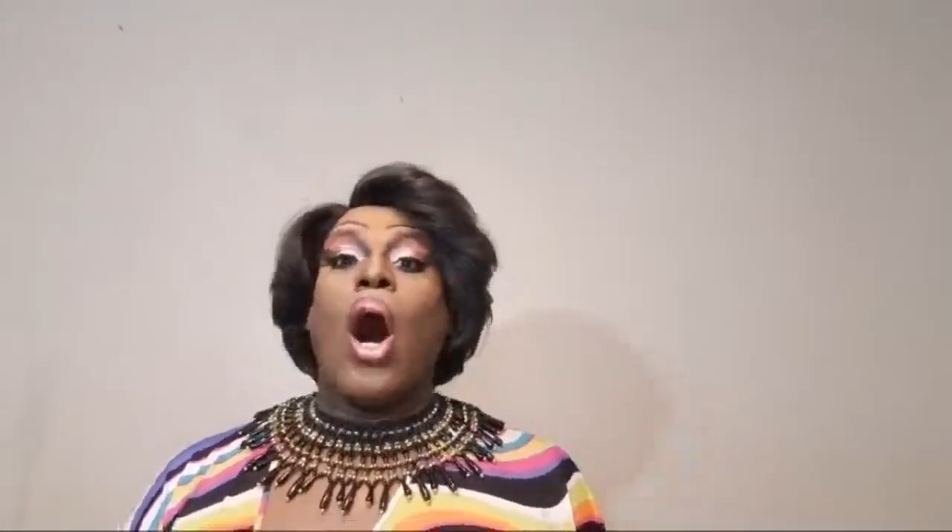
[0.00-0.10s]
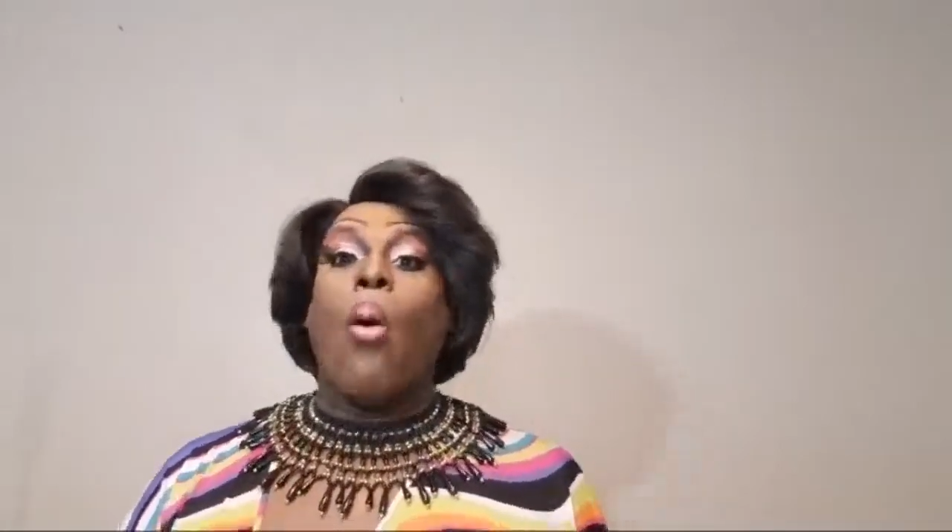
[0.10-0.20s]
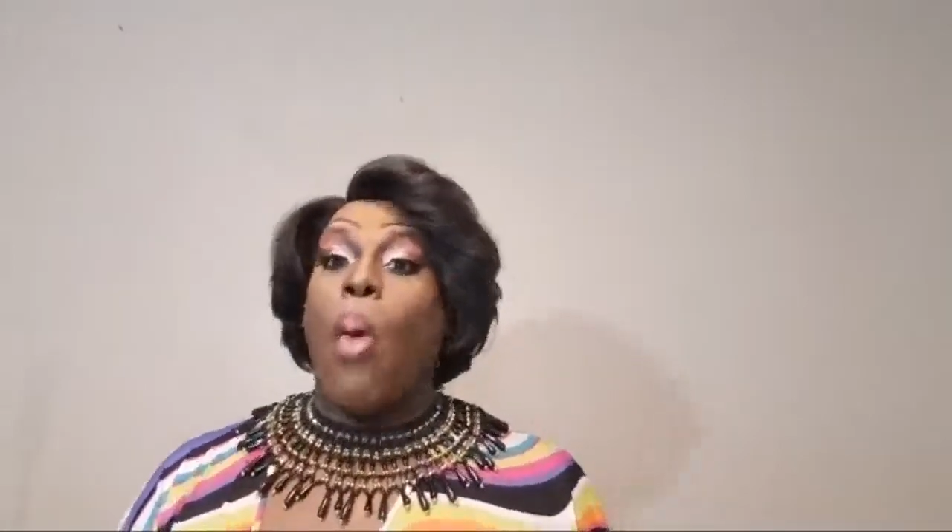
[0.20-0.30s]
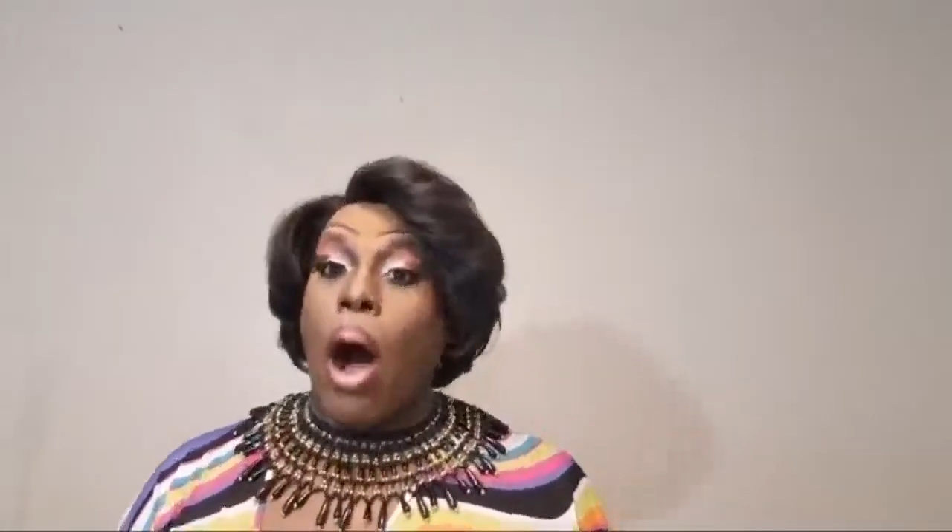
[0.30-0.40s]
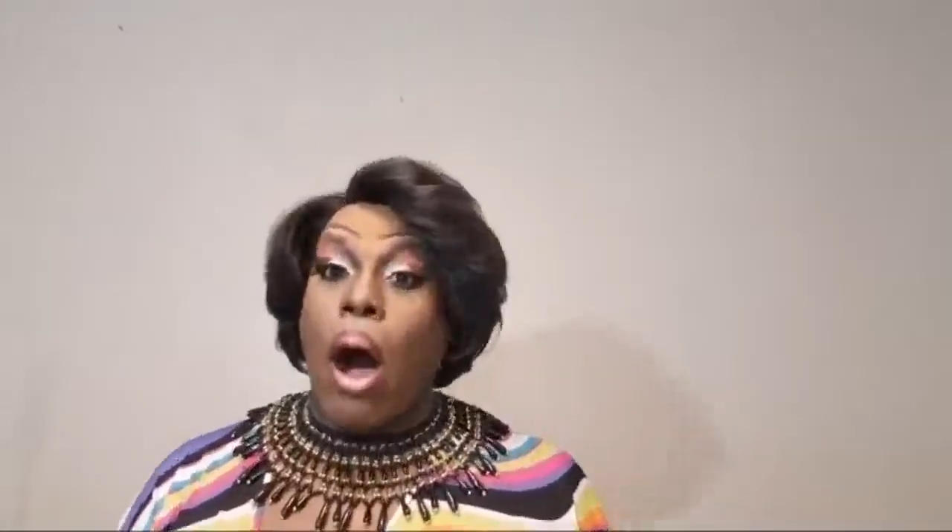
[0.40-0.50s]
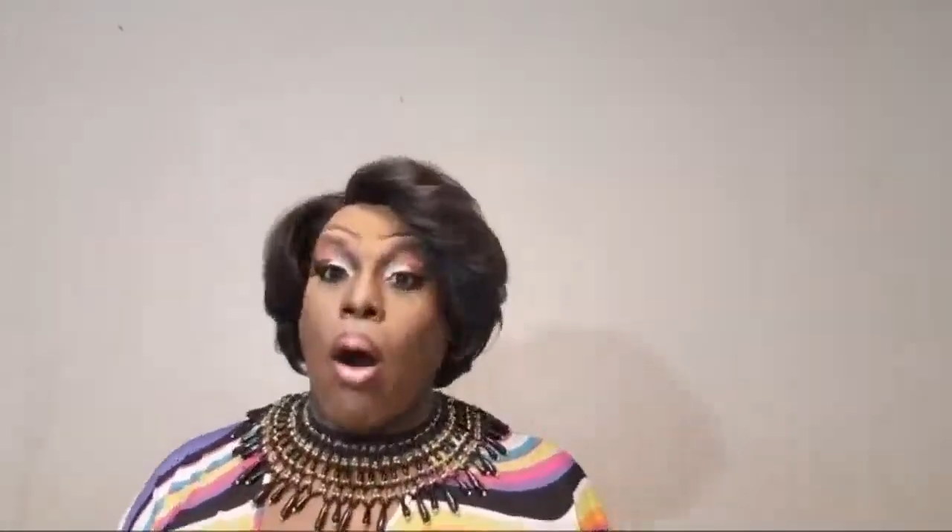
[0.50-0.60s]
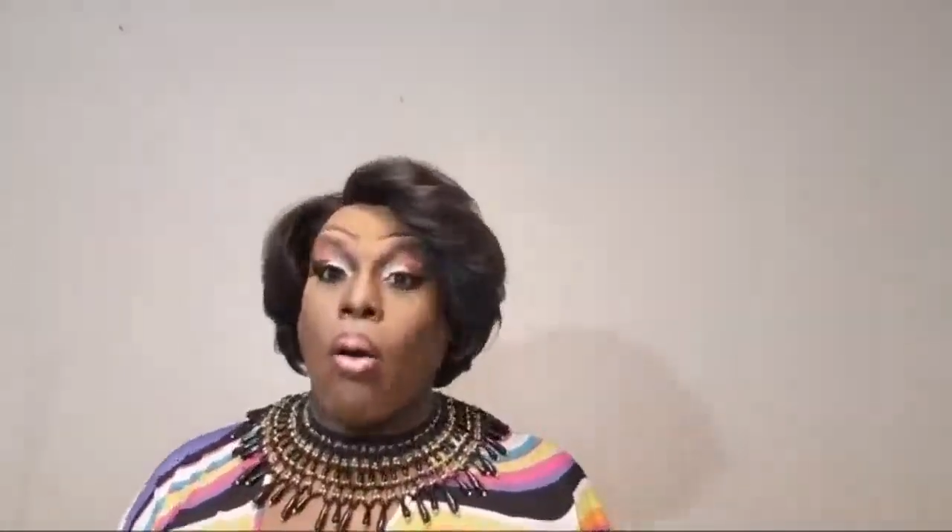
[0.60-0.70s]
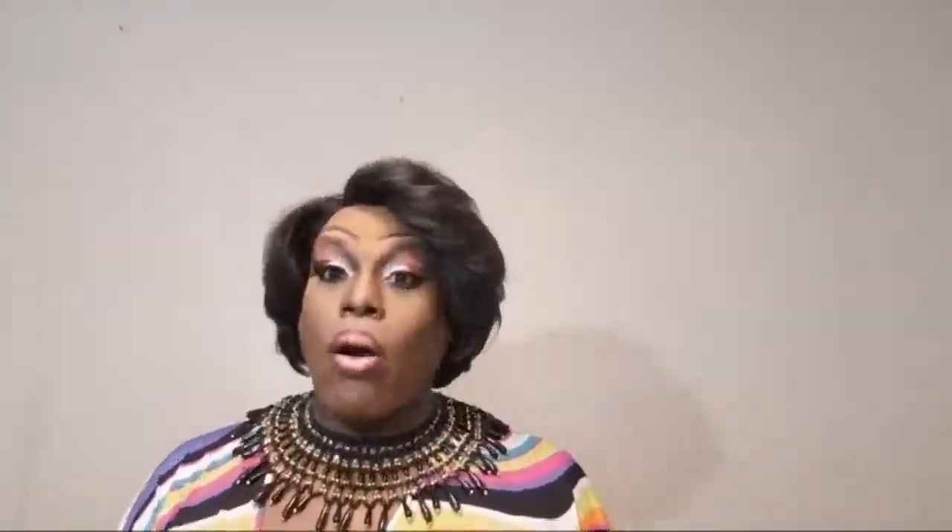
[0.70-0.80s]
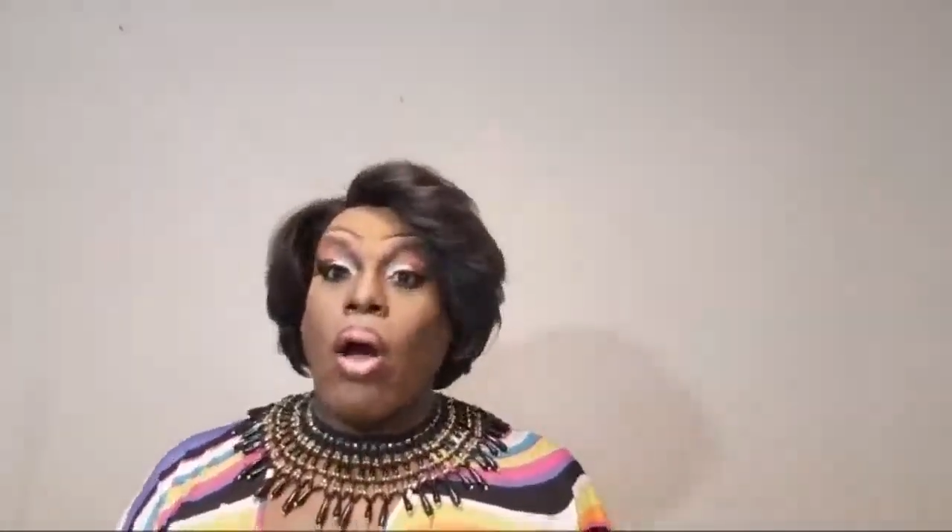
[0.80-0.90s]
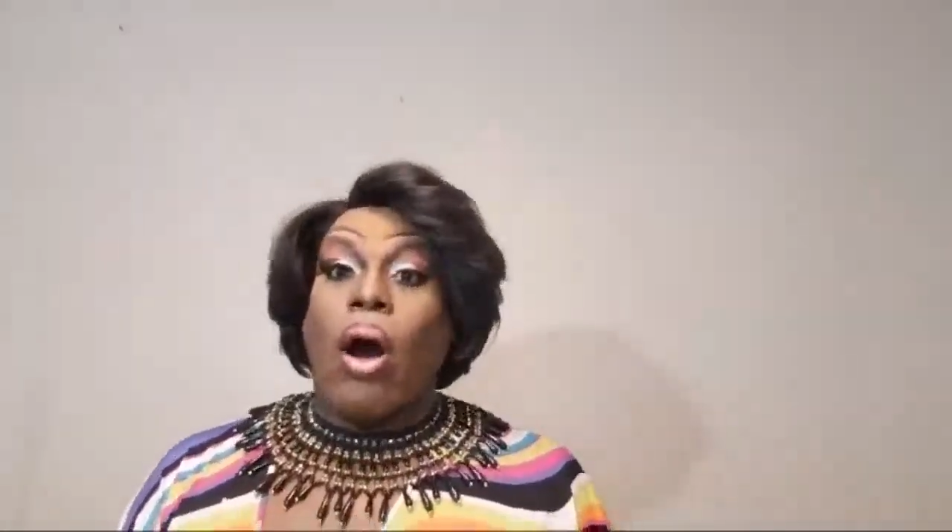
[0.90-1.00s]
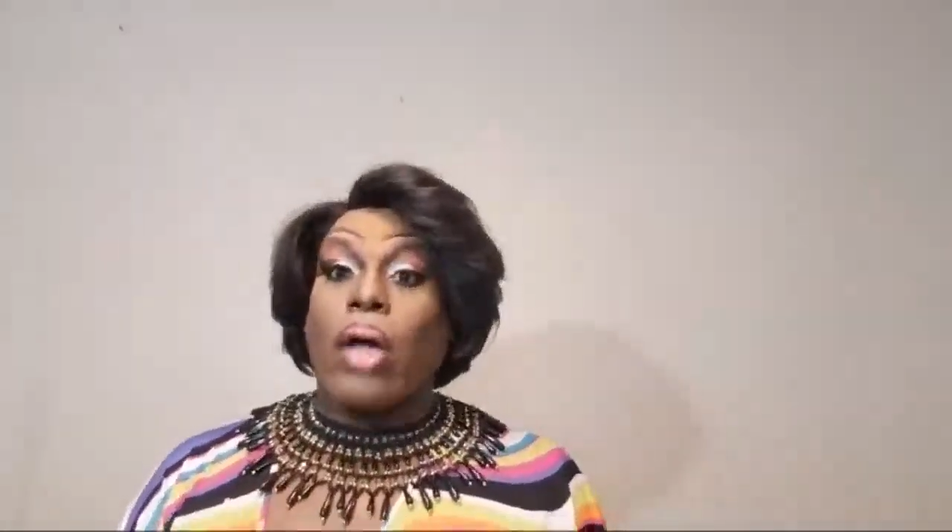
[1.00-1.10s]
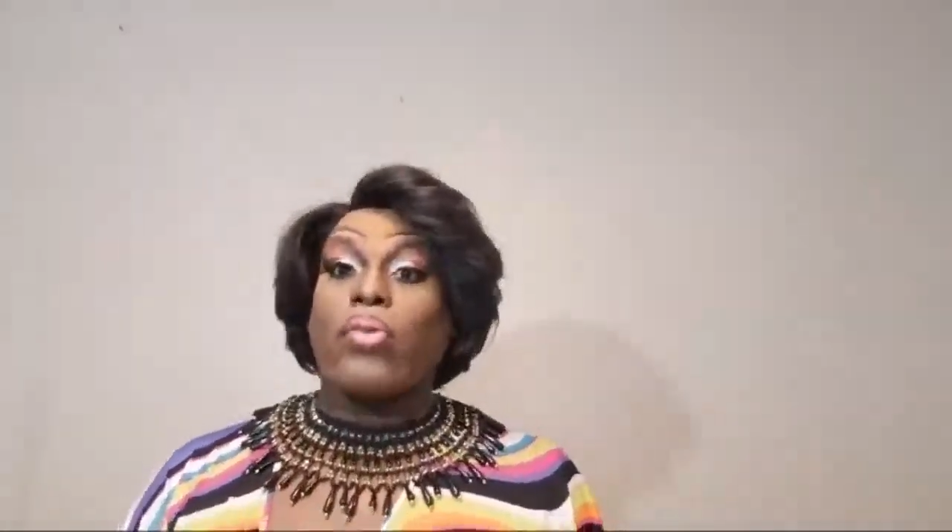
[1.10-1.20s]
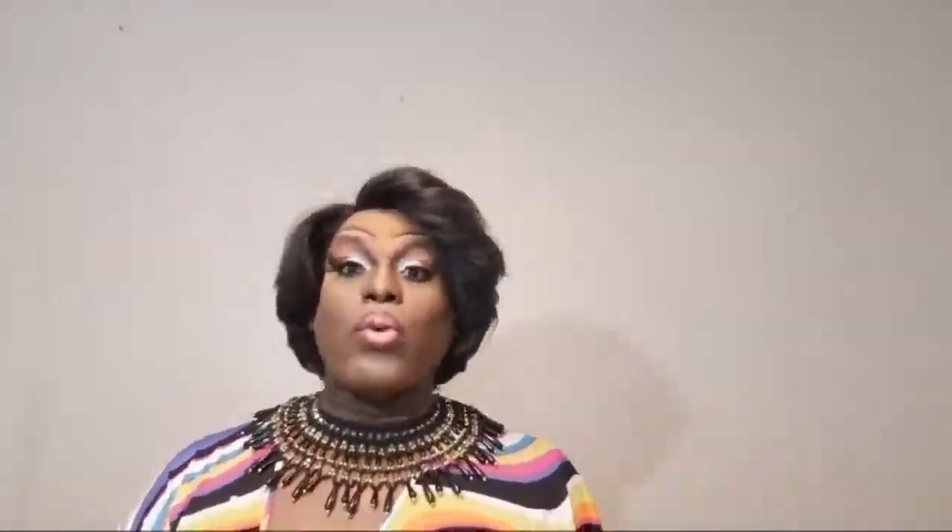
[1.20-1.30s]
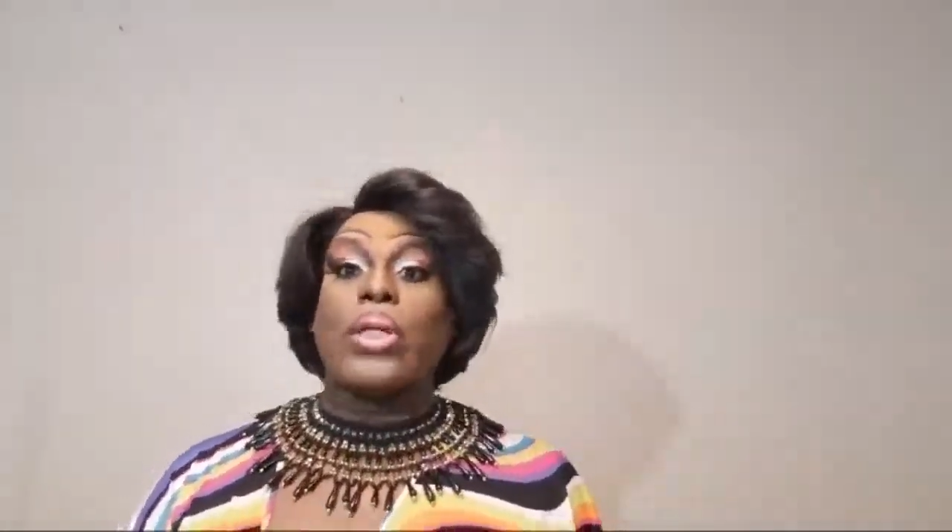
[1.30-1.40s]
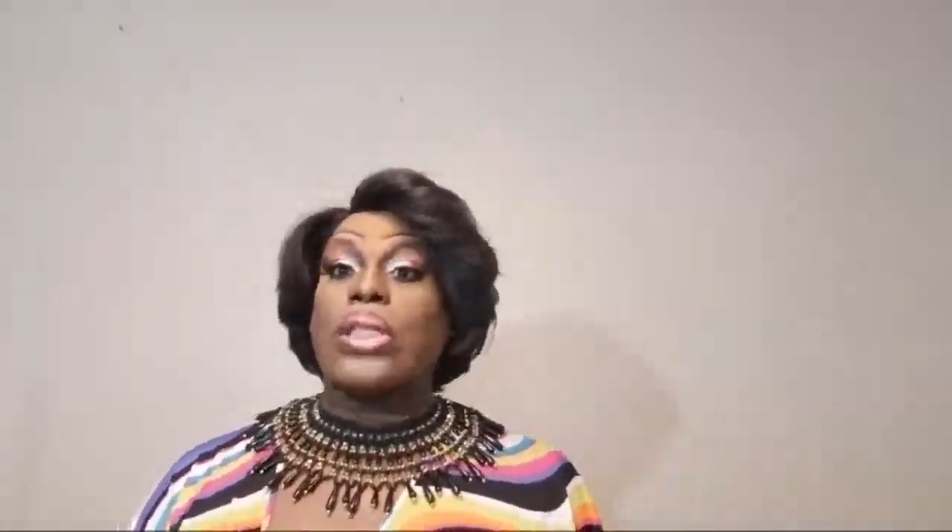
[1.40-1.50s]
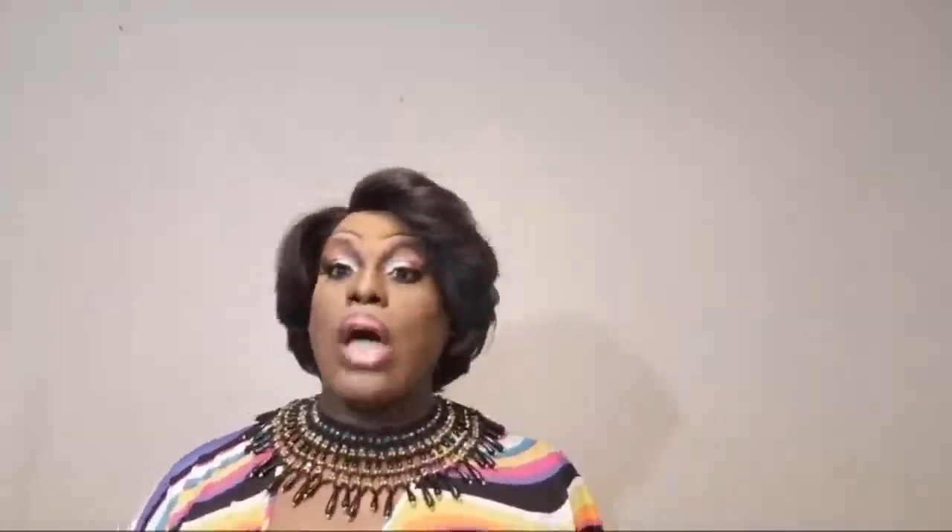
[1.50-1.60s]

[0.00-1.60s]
a wall or through